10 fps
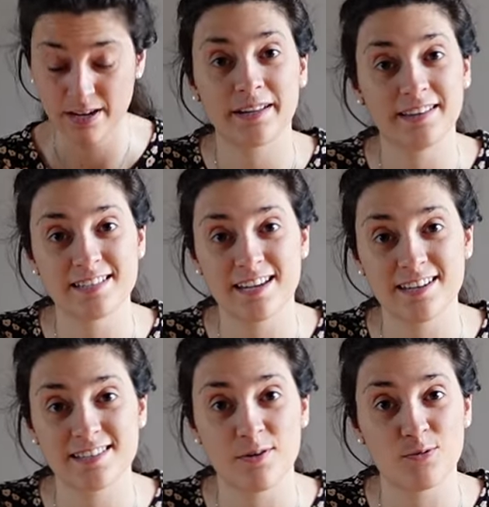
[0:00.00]
But in this
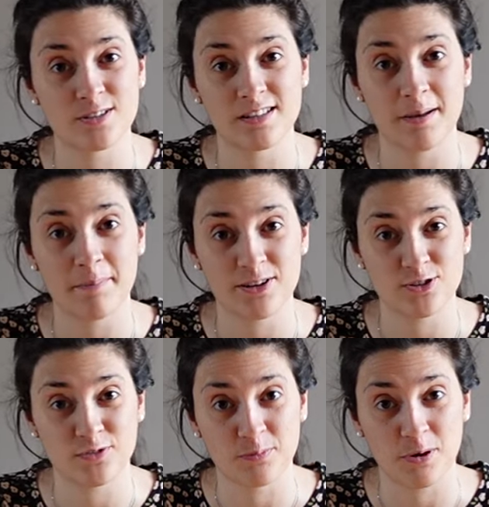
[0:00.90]
case, that wasn't that much
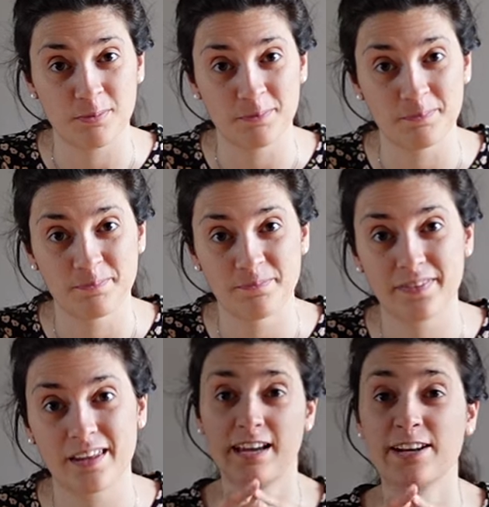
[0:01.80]
of a problem.
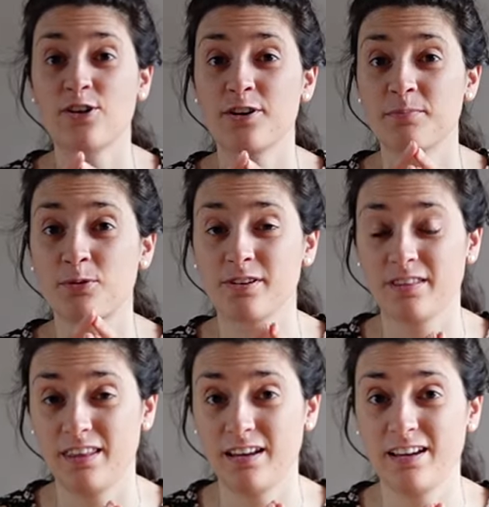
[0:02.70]
Another
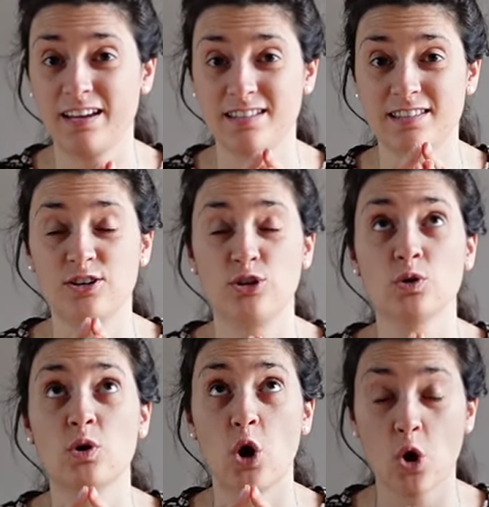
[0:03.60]
important thing is that
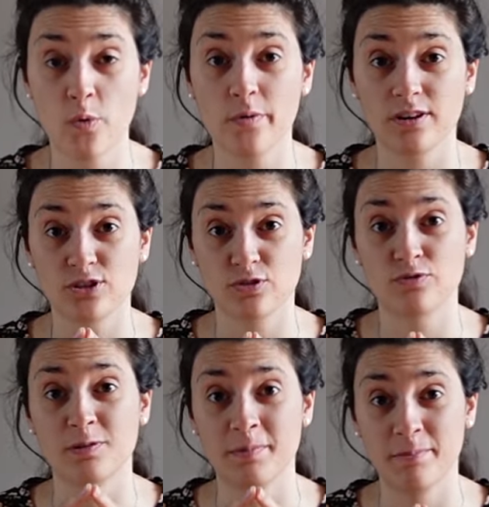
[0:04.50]
you always should
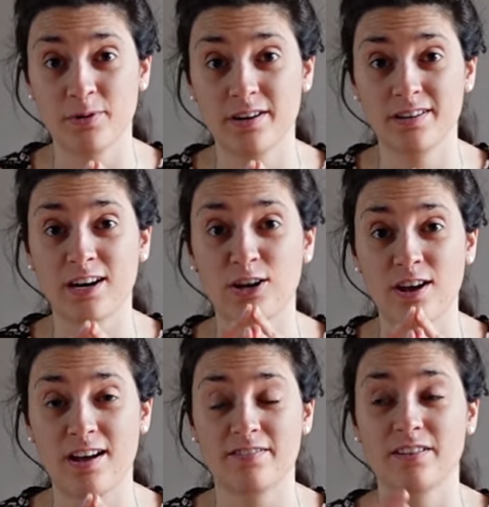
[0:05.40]
remember that you
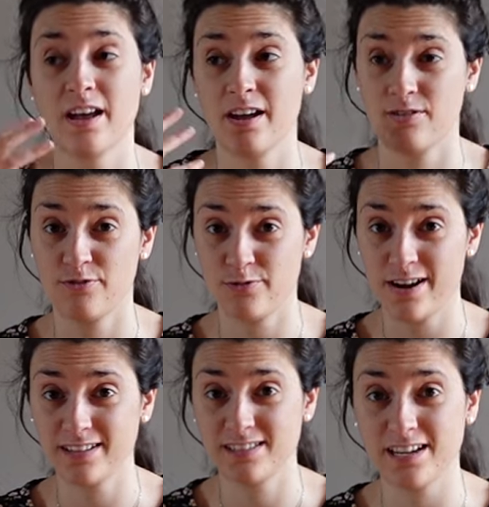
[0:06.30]
have a
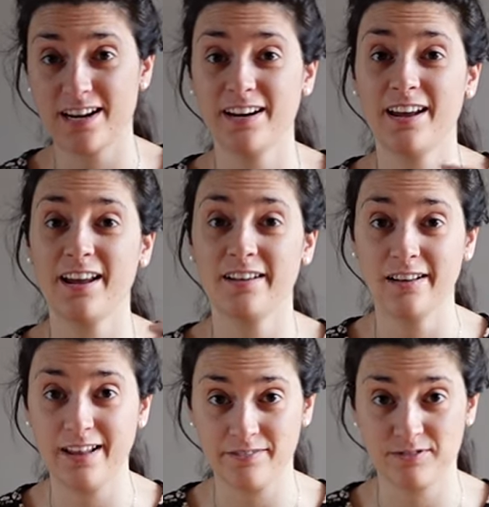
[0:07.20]
right side and a
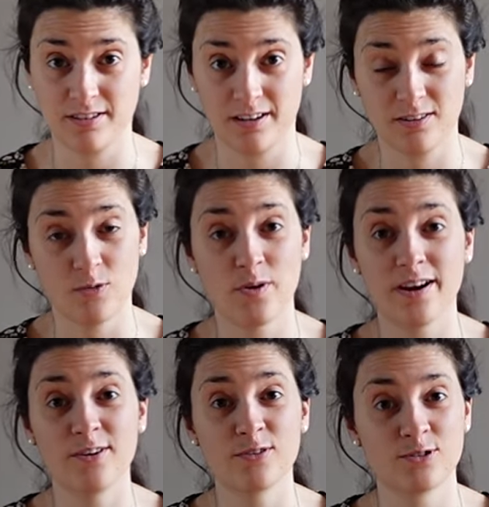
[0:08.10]
left side. When
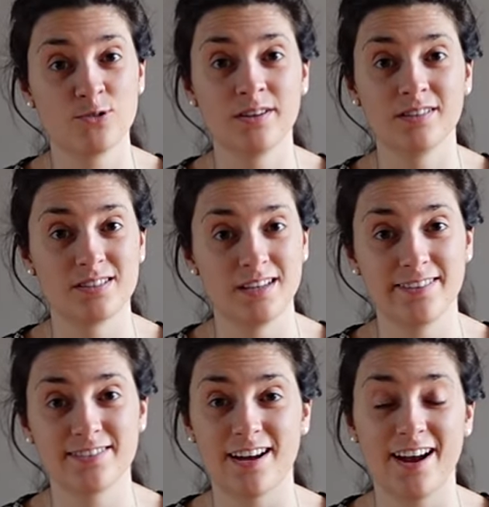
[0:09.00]
I was doing the
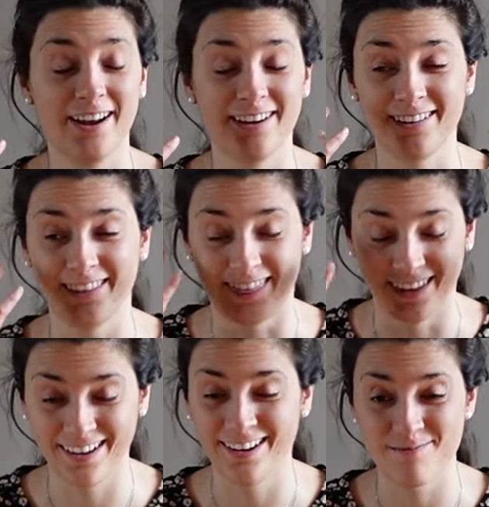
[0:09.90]
sleeves, I didn't
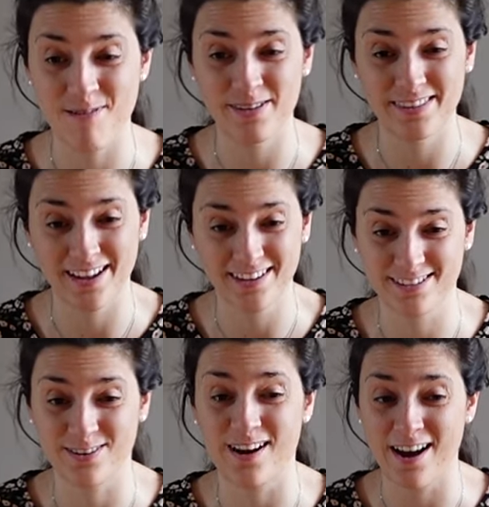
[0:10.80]
think about that,
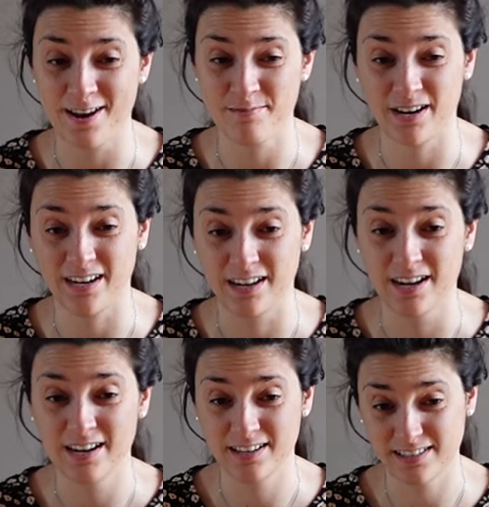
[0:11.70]
so I made
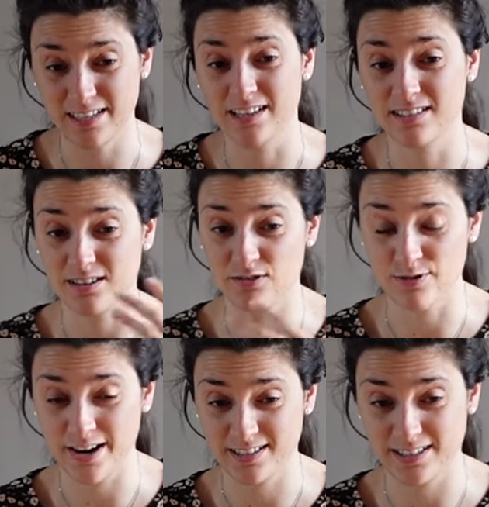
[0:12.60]
6
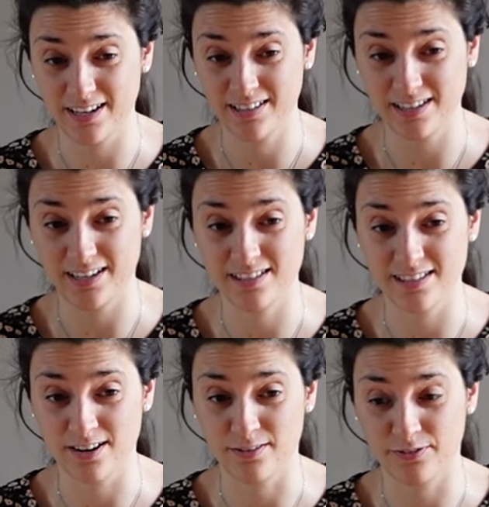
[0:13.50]
right sides
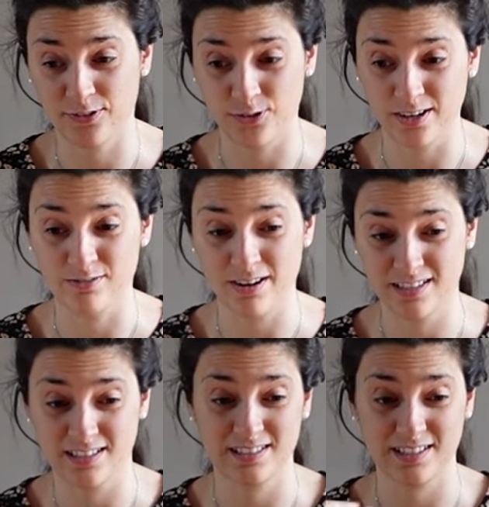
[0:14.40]
instead of 3
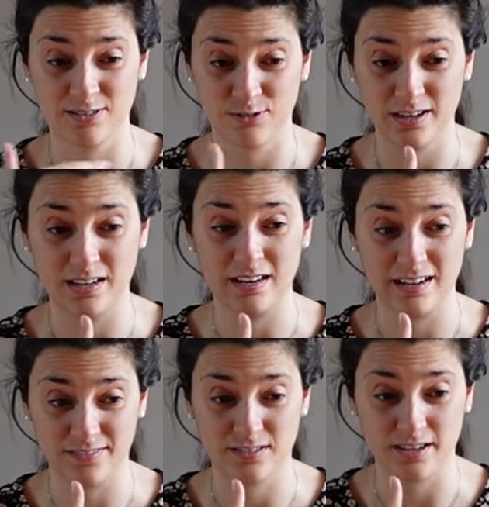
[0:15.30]
right sides and 3
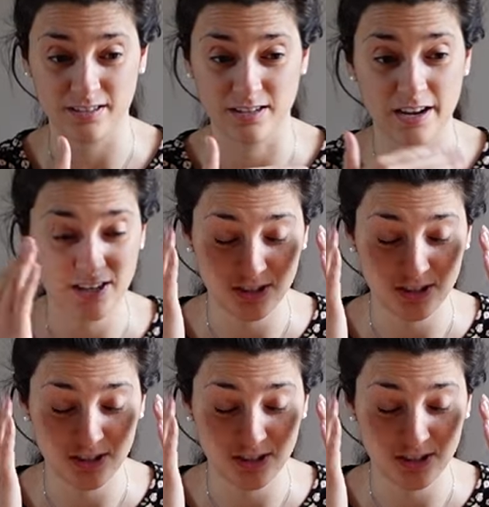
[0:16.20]
left sides.